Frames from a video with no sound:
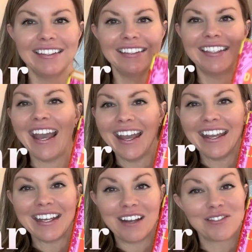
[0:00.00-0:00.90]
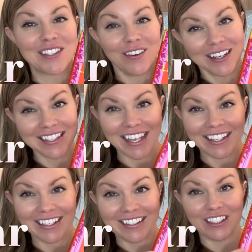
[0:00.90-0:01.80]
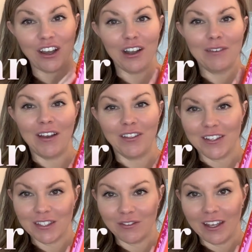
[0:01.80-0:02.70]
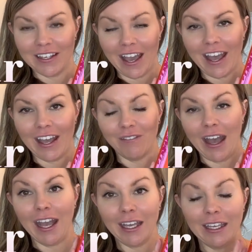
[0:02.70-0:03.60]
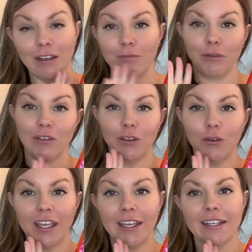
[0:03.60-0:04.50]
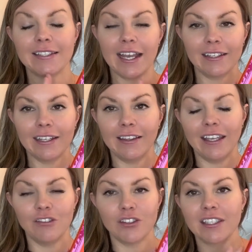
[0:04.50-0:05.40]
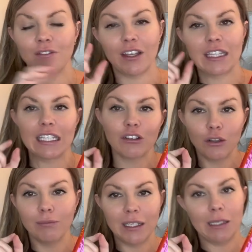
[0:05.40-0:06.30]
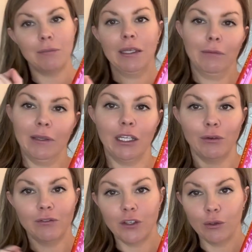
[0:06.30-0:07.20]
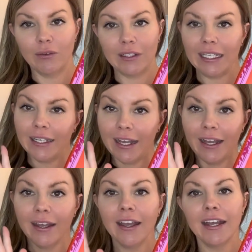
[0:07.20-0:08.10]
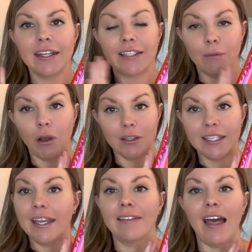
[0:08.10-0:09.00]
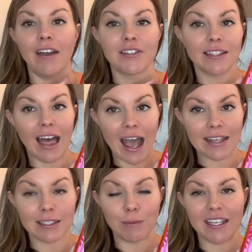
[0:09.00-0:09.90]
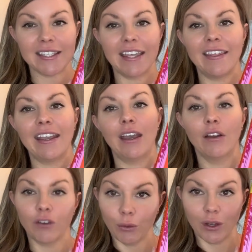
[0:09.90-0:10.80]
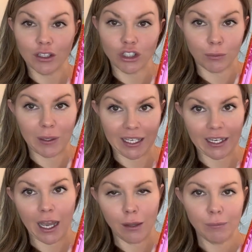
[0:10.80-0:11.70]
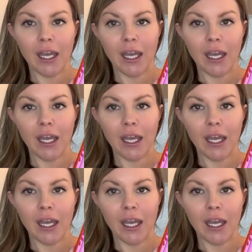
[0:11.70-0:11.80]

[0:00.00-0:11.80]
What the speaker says: Yay, I'm so excited to talk about this one. I am reviewing, technically just giving a little mini review of Anita de Monte Laughs Last because I think everyone should pick it up.